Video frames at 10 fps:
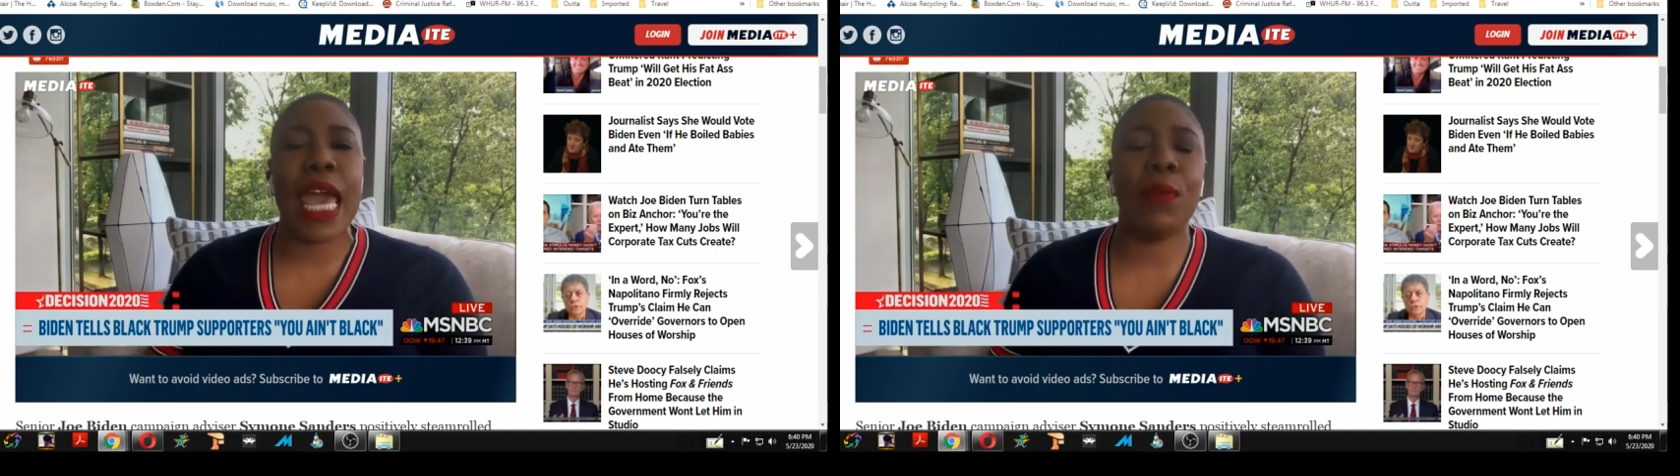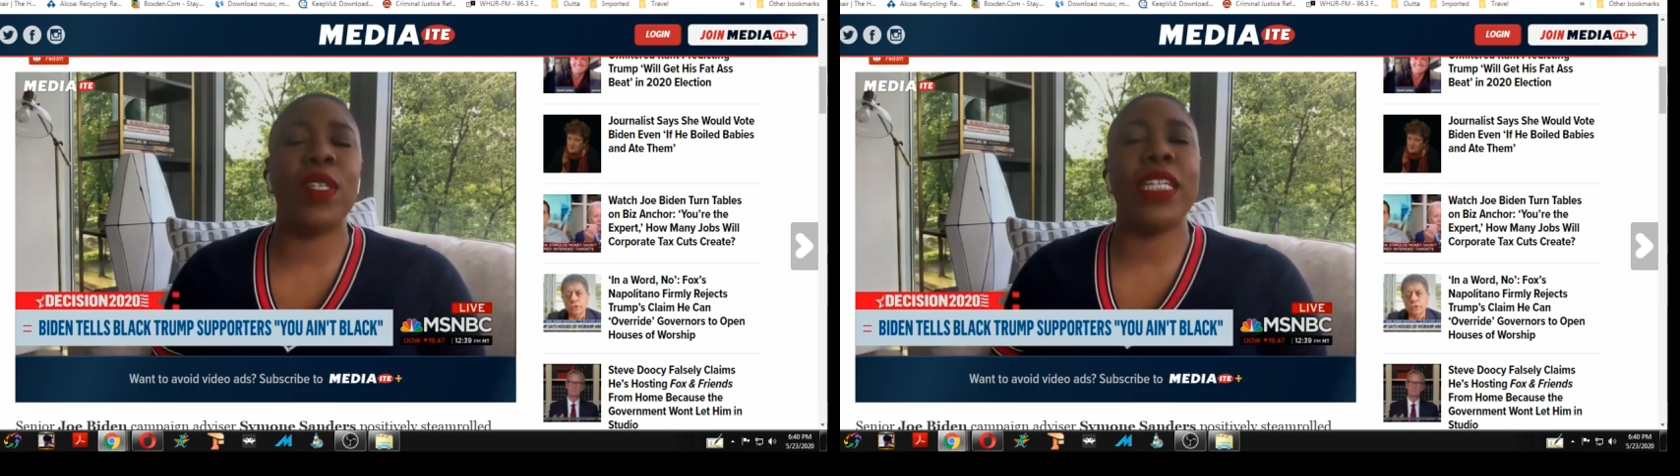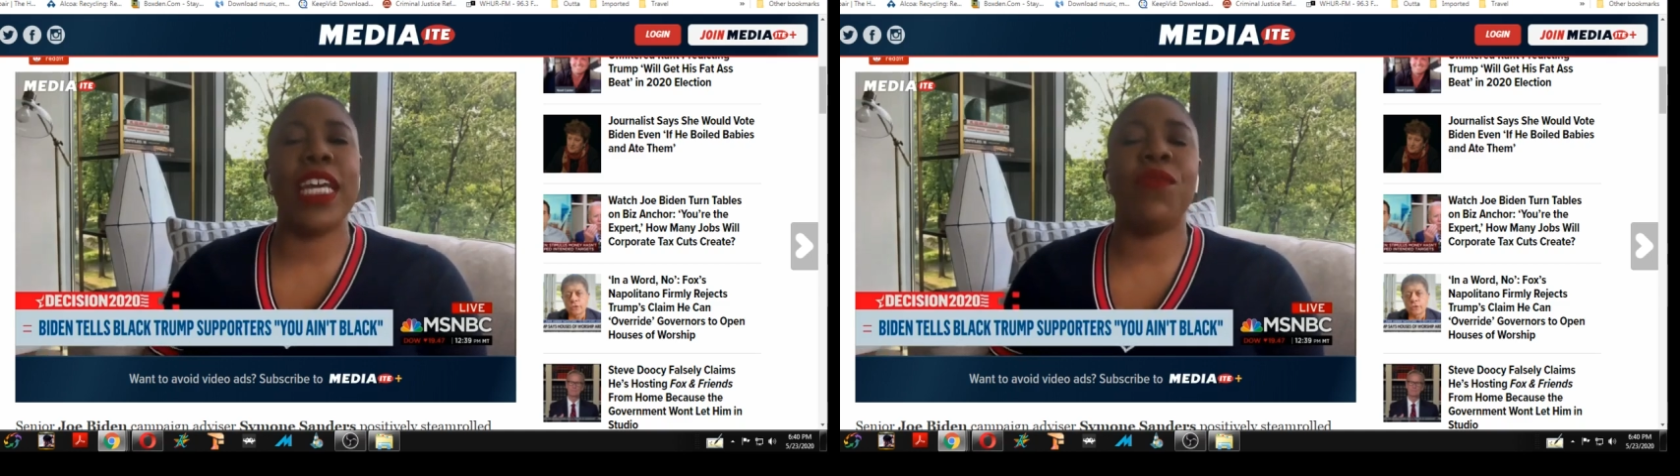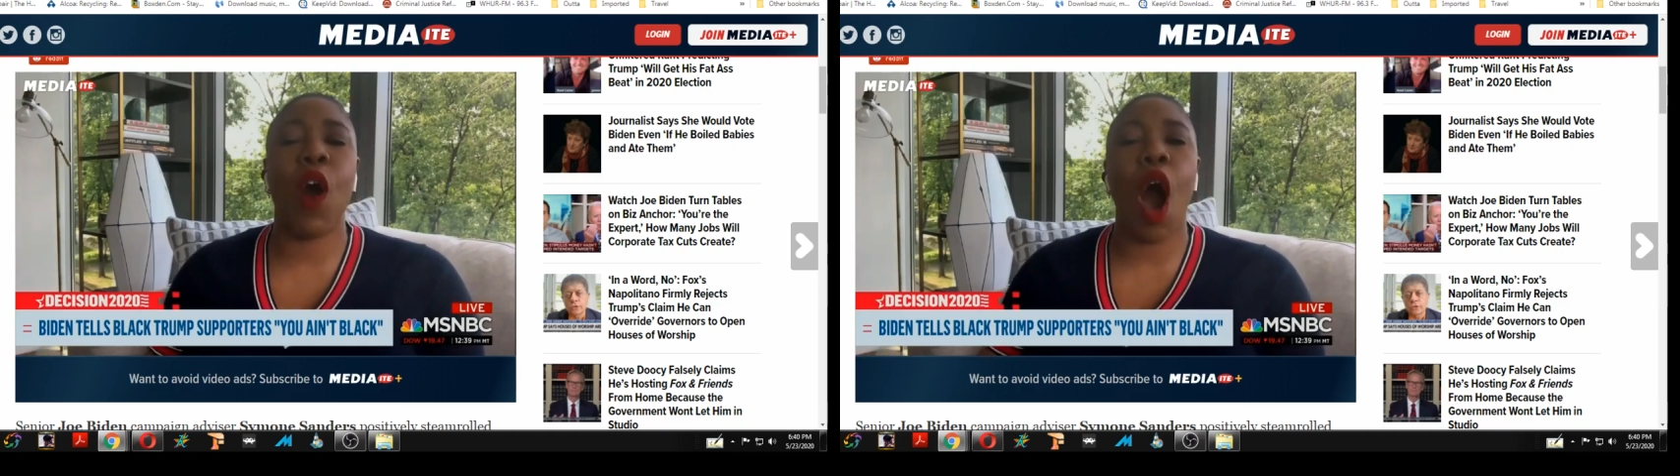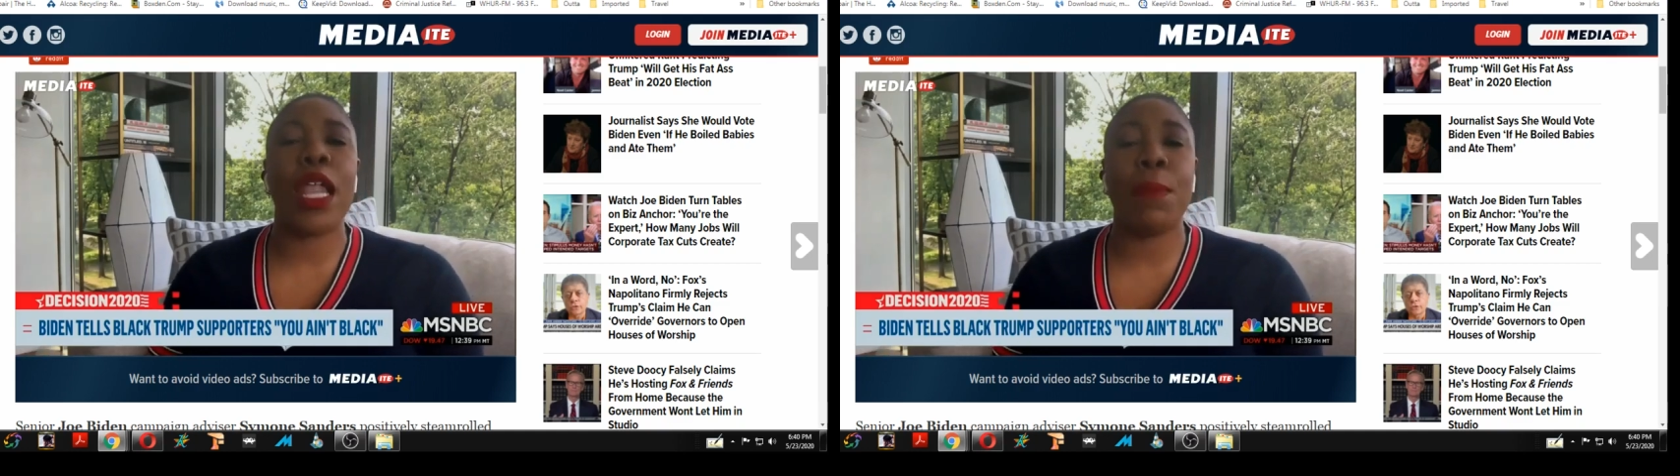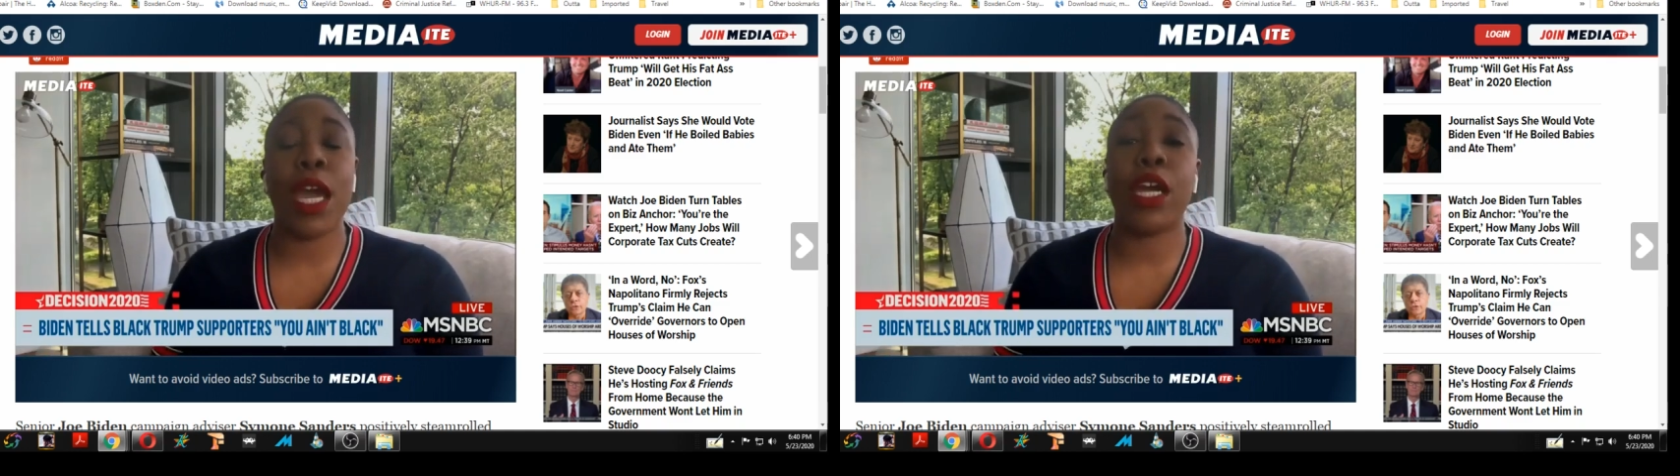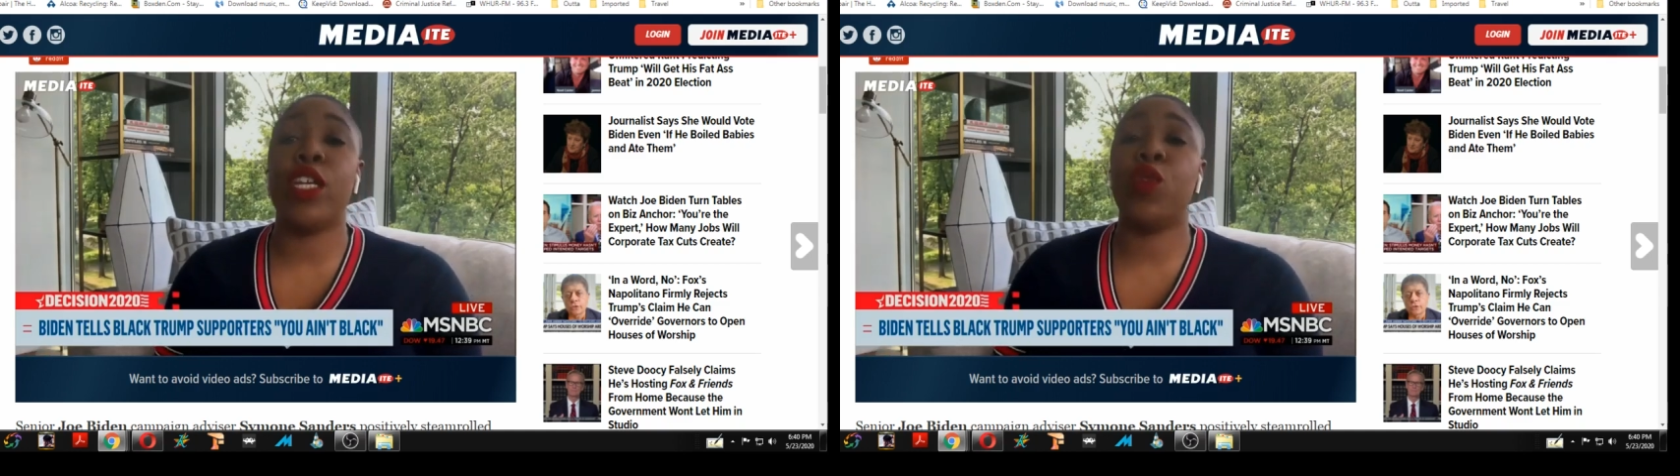able to lead for all Americans,